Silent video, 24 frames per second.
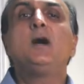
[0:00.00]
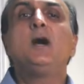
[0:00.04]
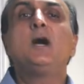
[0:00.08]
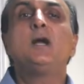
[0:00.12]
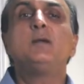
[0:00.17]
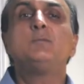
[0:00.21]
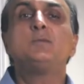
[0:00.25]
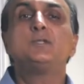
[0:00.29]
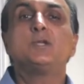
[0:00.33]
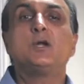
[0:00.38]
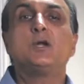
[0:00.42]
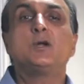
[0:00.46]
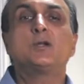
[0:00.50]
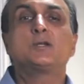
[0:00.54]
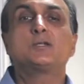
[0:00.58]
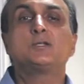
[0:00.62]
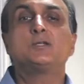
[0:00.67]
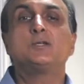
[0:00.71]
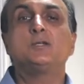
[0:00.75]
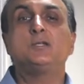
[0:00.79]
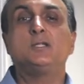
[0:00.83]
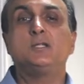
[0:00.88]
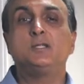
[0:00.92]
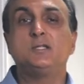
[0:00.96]
I'm
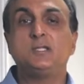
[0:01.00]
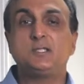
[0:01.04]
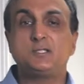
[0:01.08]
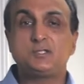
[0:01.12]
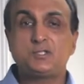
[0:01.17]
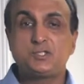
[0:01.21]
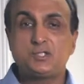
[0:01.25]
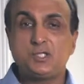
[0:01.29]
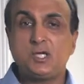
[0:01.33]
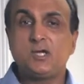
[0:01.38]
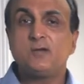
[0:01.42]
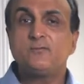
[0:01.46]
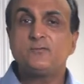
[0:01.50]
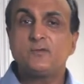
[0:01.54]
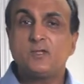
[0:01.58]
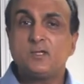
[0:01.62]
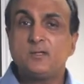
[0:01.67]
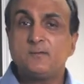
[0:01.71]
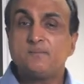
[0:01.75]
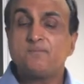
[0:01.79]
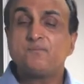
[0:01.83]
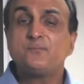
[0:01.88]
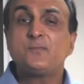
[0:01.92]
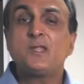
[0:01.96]
Dr. Lalit
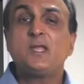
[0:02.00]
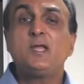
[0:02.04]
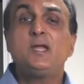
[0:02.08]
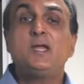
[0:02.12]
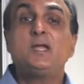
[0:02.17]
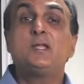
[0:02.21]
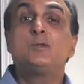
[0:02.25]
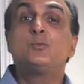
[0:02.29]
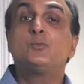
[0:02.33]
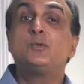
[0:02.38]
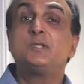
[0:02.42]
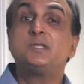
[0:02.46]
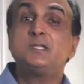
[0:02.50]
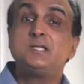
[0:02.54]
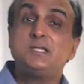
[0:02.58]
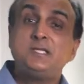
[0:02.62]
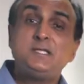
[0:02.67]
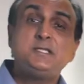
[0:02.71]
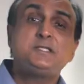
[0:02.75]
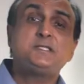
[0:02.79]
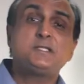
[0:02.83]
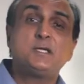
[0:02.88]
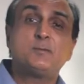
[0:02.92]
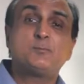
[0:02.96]
Chawla, and with
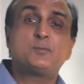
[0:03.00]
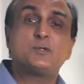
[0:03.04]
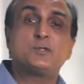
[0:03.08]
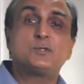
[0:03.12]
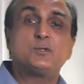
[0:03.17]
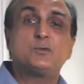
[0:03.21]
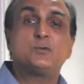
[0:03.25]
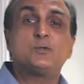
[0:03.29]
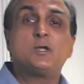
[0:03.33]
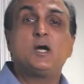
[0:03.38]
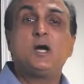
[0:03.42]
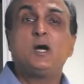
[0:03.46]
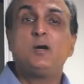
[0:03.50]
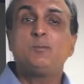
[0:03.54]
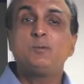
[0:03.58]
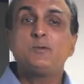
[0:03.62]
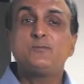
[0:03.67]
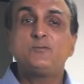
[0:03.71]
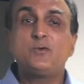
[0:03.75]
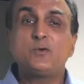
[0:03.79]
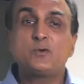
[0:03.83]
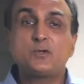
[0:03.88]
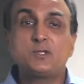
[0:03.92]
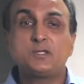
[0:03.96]
each episode, I'll be
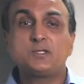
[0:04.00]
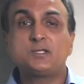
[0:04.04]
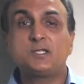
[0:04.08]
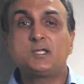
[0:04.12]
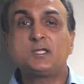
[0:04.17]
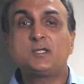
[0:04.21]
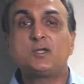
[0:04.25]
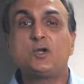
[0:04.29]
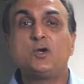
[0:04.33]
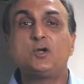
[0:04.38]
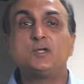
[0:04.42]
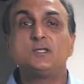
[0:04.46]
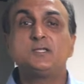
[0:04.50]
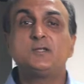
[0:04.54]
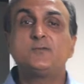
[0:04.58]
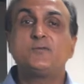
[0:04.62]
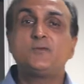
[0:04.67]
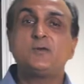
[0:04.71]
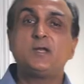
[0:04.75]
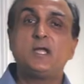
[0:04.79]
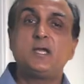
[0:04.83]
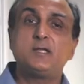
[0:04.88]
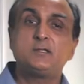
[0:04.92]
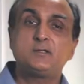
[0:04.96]
focusing on
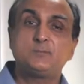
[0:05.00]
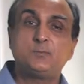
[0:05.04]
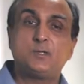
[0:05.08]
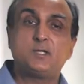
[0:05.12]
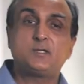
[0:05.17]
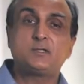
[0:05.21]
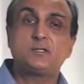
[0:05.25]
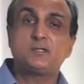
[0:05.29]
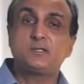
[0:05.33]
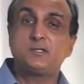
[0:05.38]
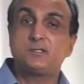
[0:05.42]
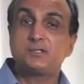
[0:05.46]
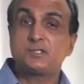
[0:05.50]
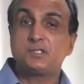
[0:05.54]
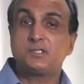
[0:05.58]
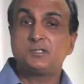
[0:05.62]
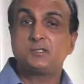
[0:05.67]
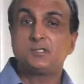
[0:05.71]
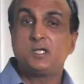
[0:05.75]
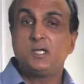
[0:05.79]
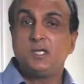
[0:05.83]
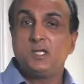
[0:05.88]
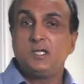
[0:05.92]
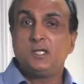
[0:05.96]
different aspects such
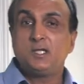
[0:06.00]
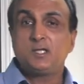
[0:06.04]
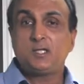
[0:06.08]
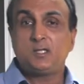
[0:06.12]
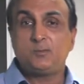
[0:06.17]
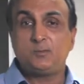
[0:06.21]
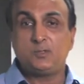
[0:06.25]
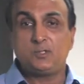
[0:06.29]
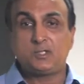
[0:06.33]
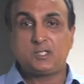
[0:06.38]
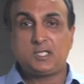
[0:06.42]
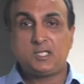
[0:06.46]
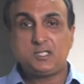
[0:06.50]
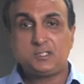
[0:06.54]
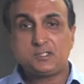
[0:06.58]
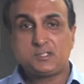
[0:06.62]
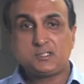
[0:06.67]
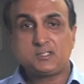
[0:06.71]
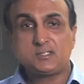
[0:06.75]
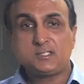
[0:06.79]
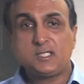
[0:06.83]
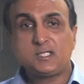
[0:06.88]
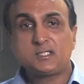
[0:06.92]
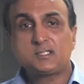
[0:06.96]
as
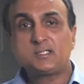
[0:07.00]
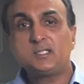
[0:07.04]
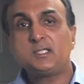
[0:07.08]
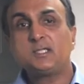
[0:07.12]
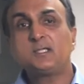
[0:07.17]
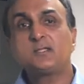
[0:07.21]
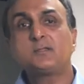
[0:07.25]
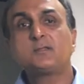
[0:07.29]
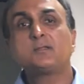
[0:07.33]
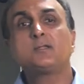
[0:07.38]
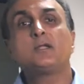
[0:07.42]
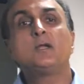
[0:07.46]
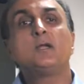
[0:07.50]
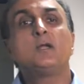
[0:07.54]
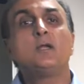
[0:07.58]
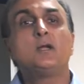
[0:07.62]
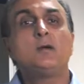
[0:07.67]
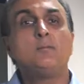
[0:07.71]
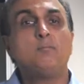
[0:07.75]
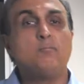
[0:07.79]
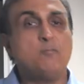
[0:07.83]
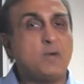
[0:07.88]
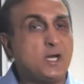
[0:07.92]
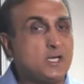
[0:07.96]
communication techniques,
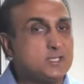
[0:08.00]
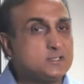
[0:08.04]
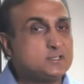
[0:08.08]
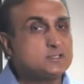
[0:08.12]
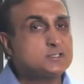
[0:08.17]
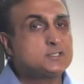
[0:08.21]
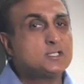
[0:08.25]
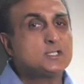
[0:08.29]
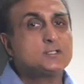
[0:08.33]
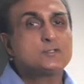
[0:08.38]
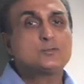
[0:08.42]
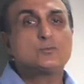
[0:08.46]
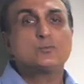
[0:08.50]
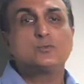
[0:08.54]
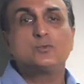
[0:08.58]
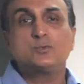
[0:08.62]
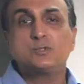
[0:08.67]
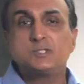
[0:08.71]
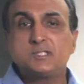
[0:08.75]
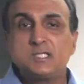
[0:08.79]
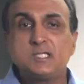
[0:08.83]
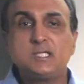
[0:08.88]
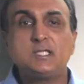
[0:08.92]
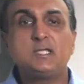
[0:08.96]
mindset,
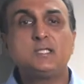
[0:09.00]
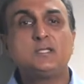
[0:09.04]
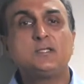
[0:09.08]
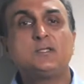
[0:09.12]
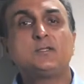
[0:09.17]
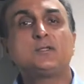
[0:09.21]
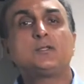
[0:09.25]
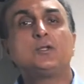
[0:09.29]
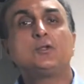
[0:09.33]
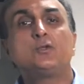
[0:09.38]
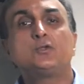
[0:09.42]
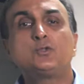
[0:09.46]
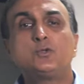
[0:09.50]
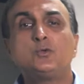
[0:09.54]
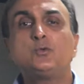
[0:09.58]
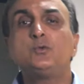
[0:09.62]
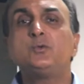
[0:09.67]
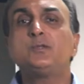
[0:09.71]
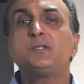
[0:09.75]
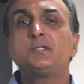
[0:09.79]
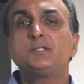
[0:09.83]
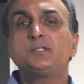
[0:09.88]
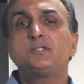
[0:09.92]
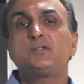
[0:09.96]
routines,
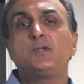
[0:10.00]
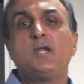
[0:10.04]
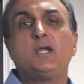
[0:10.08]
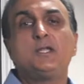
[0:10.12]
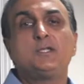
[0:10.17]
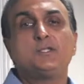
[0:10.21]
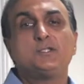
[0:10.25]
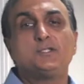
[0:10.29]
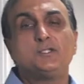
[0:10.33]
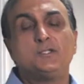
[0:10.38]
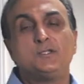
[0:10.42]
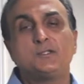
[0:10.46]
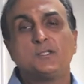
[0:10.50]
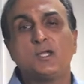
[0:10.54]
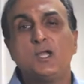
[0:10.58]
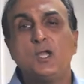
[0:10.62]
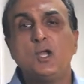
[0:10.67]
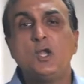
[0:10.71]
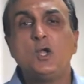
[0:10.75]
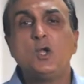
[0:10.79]
tools, and strategies